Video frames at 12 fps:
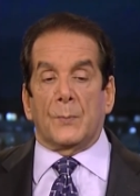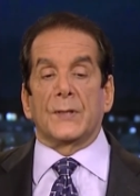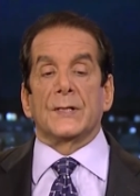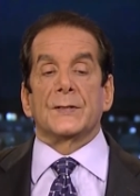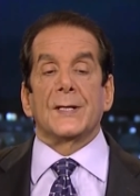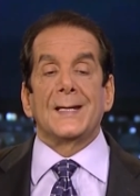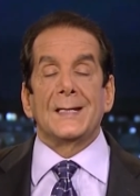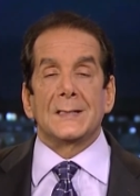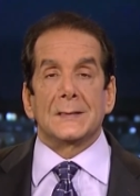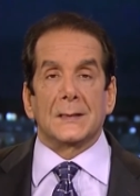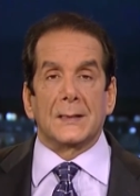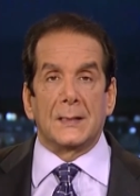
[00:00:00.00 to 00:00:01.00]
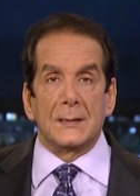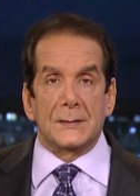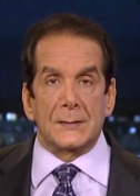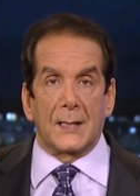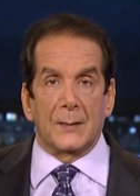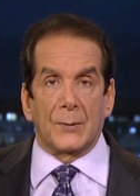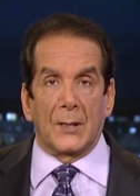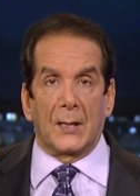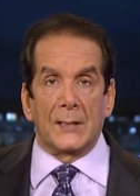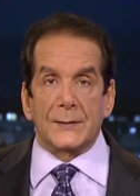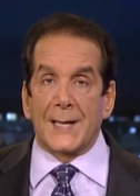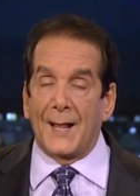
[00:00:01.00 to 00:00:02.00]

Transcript: but is easily destabilized.